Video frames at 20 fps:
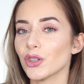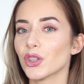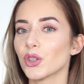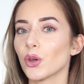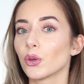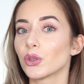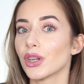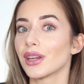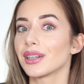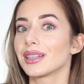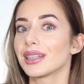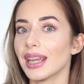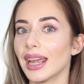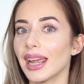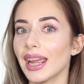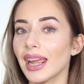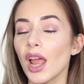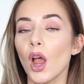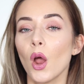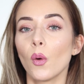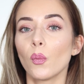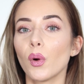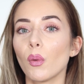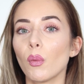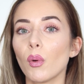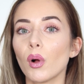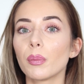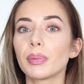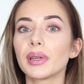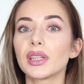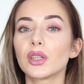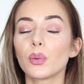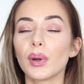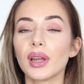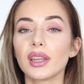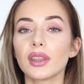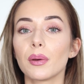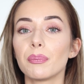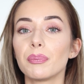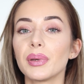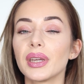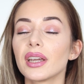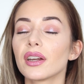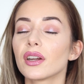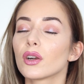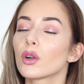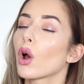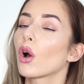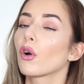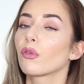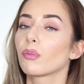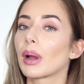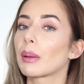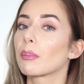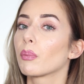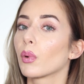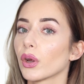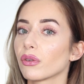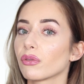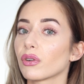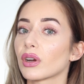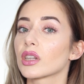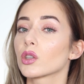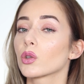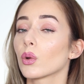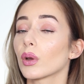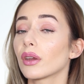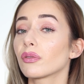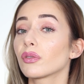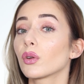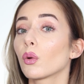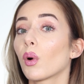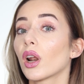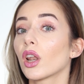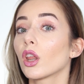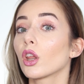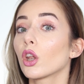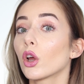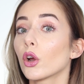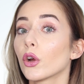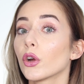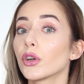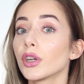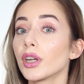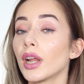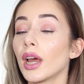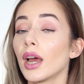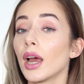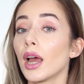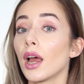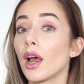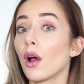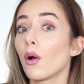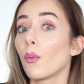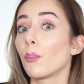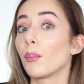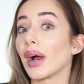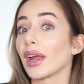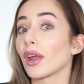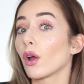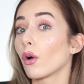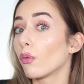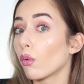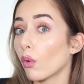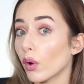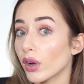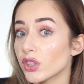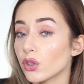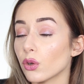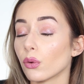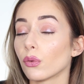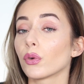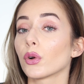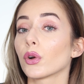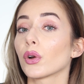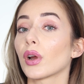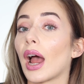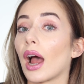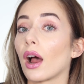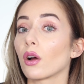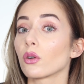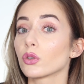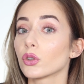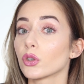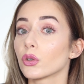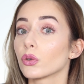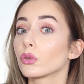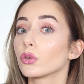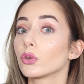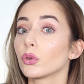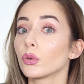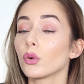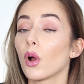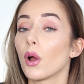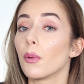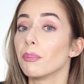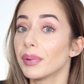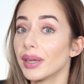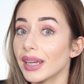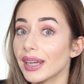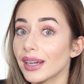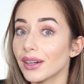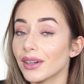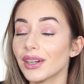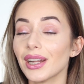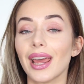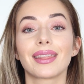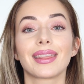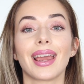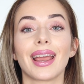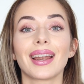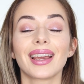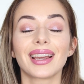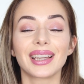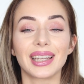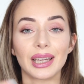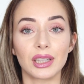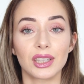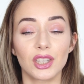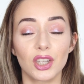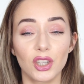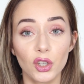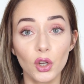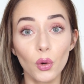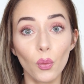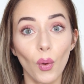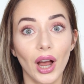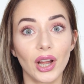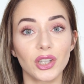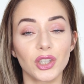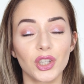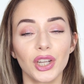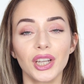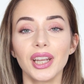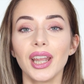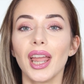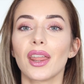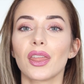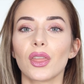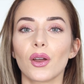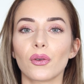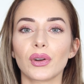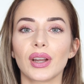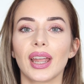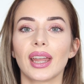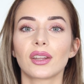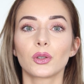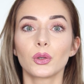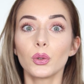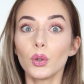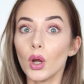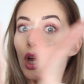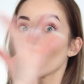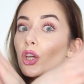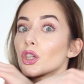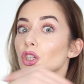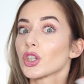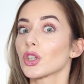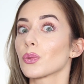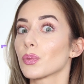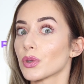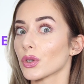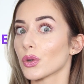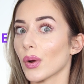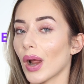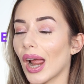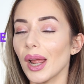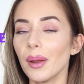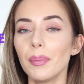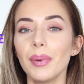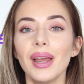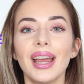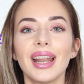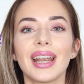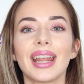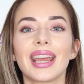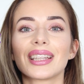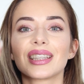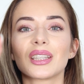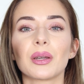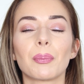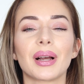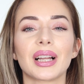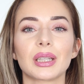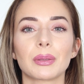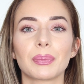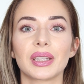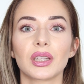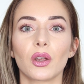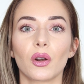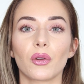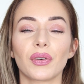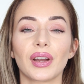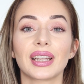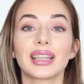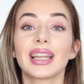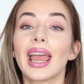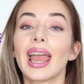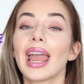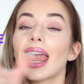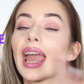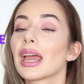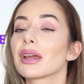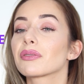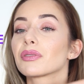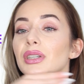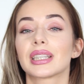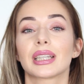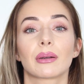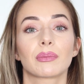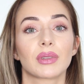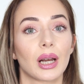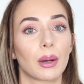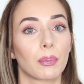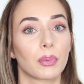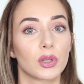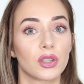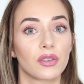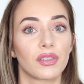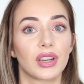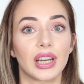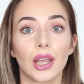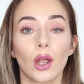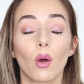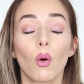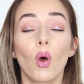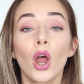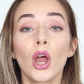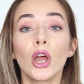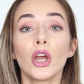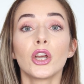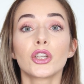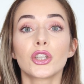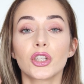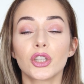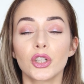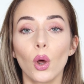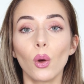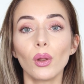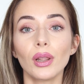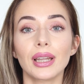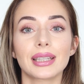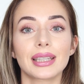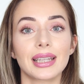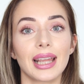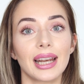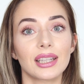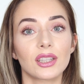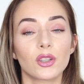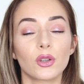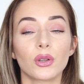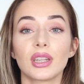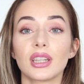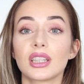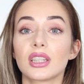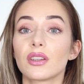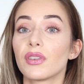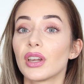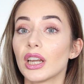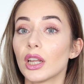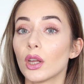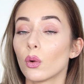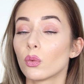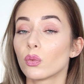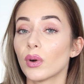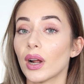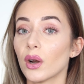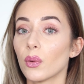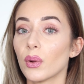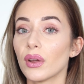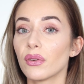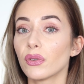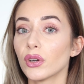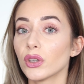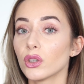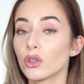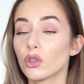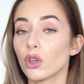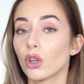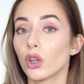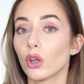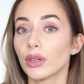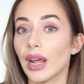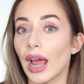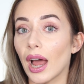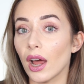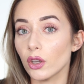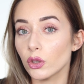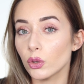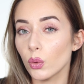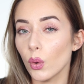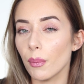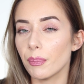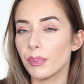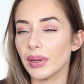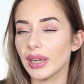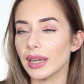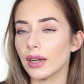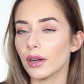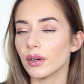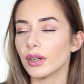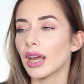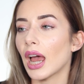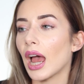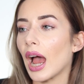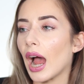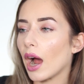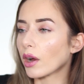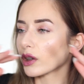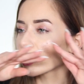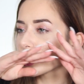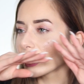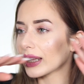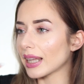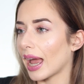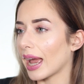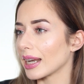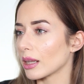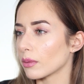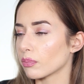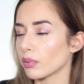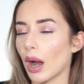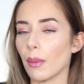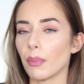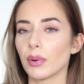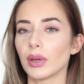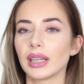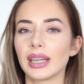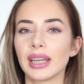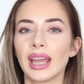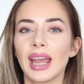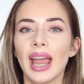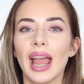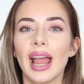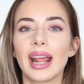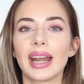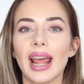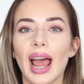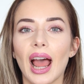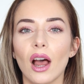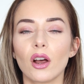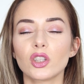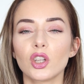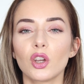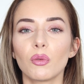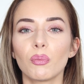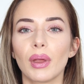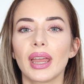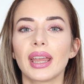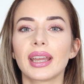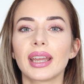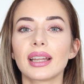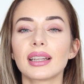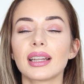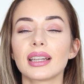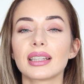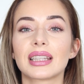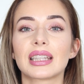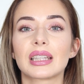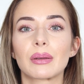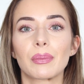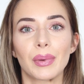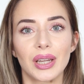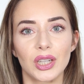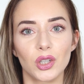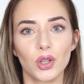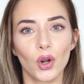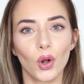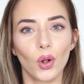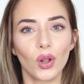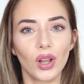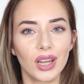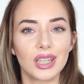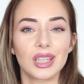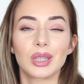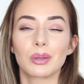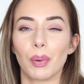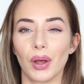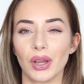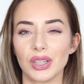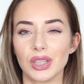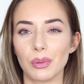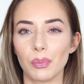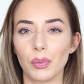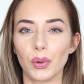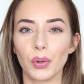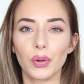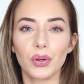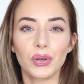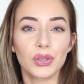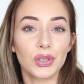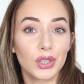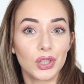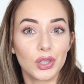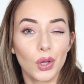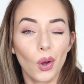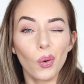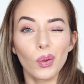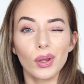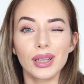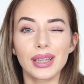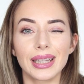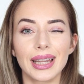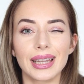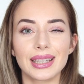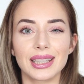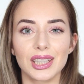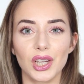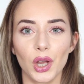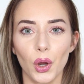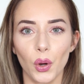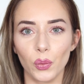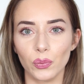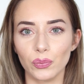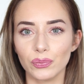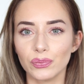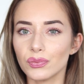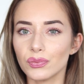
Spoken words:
So today we will be doing the beard of my boyfriend. So if you want to learn by a voiceover how to do a beard, then continue watching and don't forget to subscribe and hit the bell to be notified every time that I post a video. So let's get into this video right away for you to learn how to do a beard, how to line it properly, and how to make it as symmetrical as possible. So let's go.